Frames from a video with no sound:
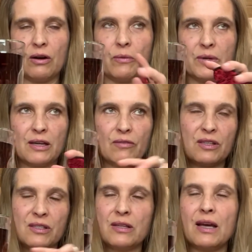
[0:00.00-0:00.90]
I always have
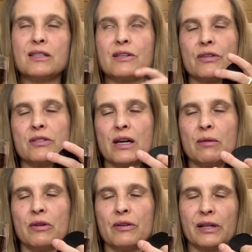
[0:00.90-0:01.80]
these stains on the
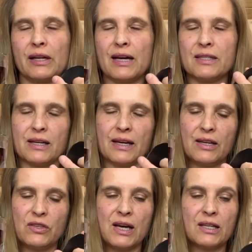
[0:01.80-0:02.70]
table, on the glass. I
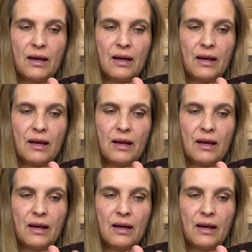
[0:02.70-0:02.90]
hate that.